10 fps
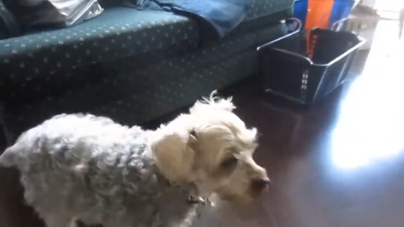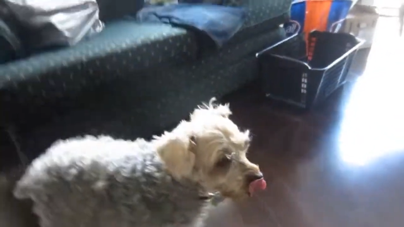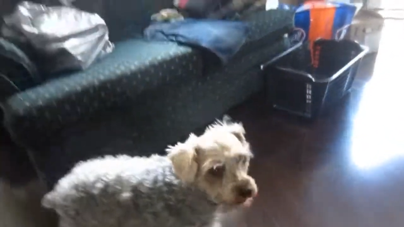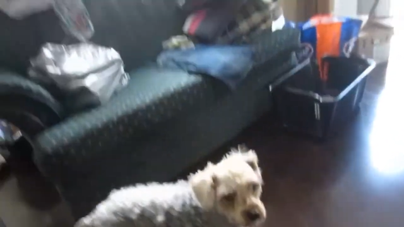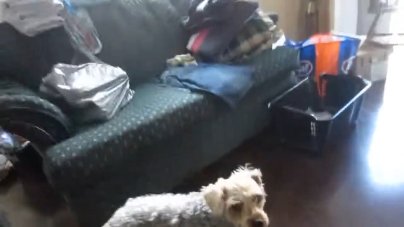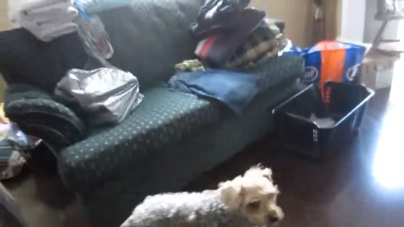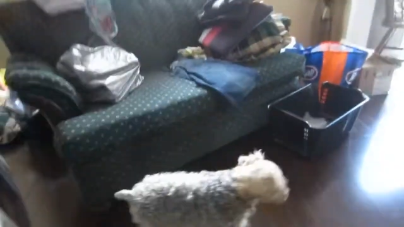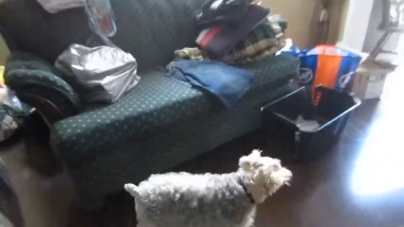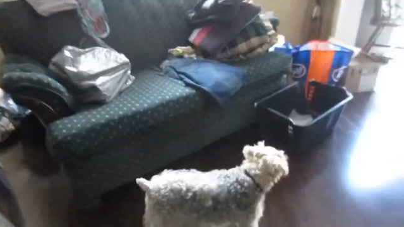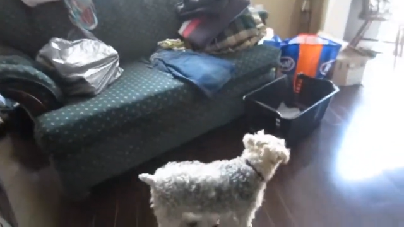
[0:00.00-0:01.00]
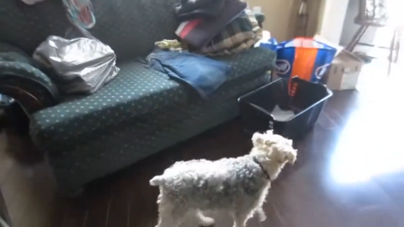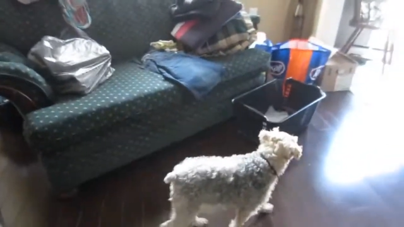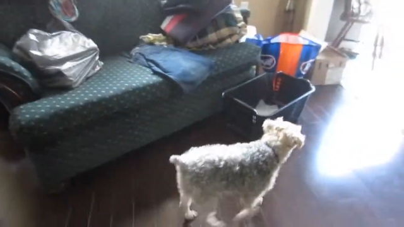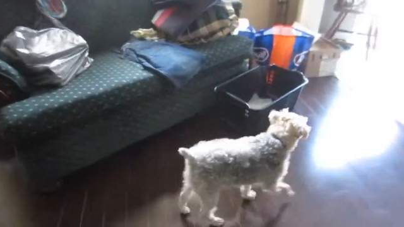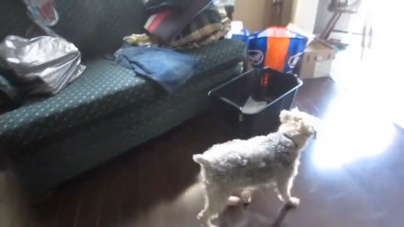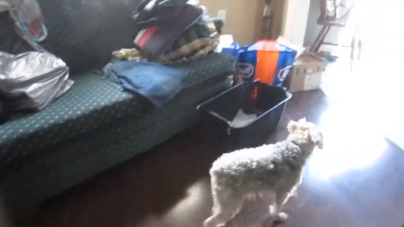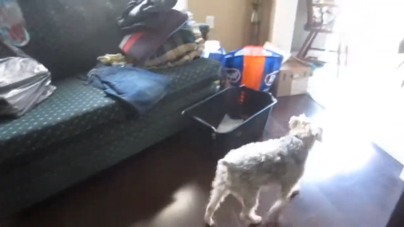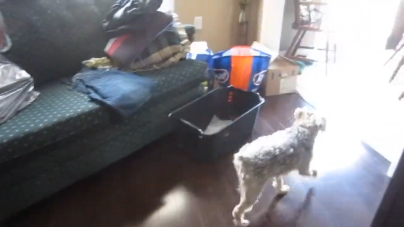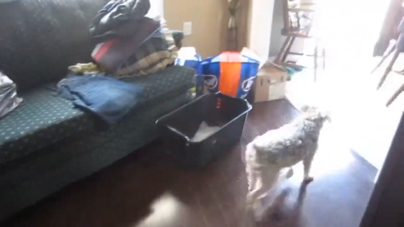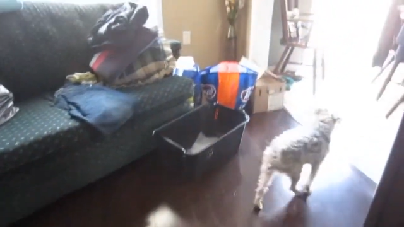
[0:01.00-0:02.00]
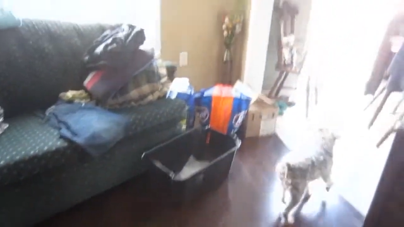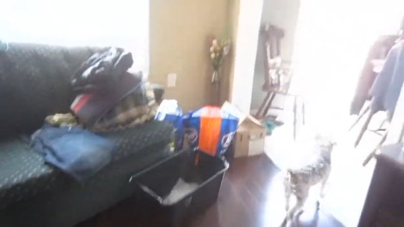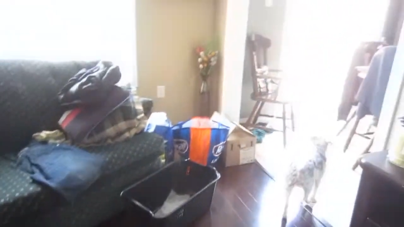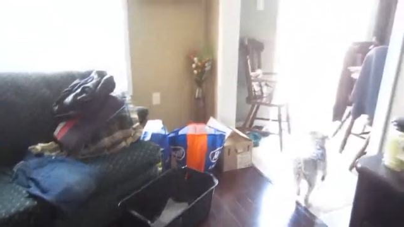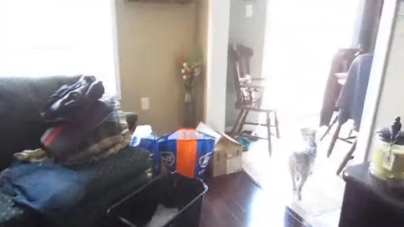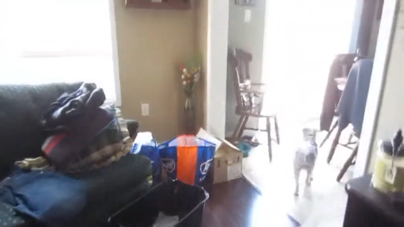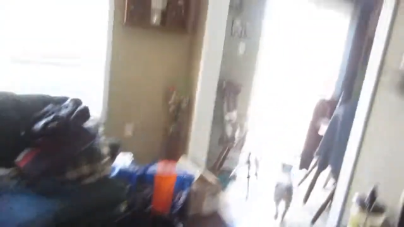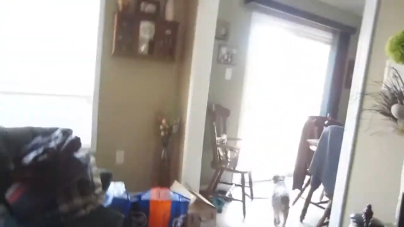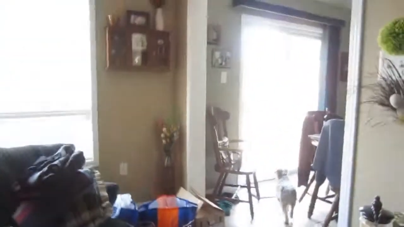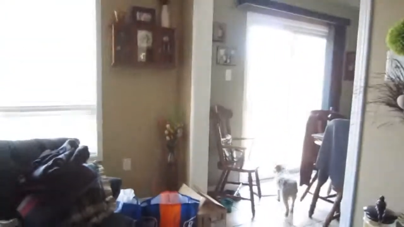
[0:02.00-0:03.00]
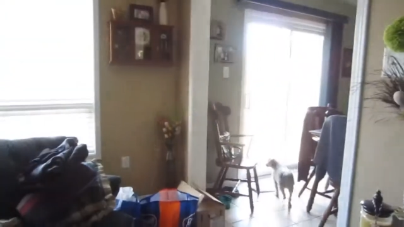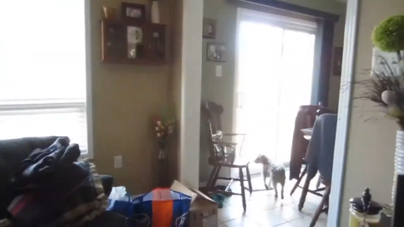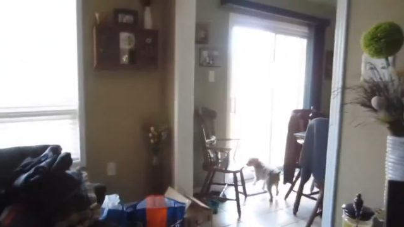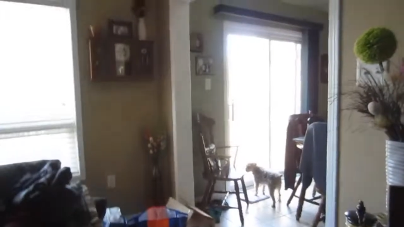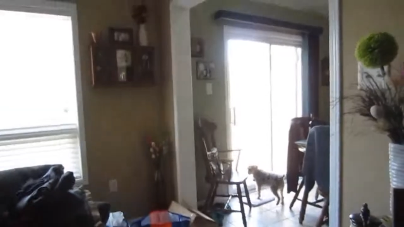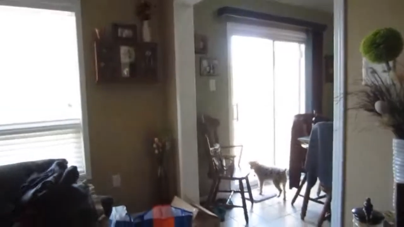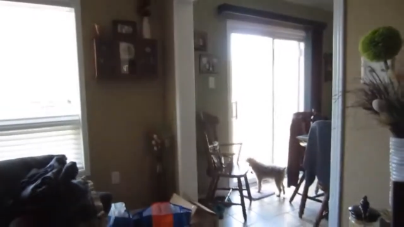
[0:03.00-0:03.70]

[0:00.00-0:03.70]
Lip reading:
No face is visible, so there are no lips to read.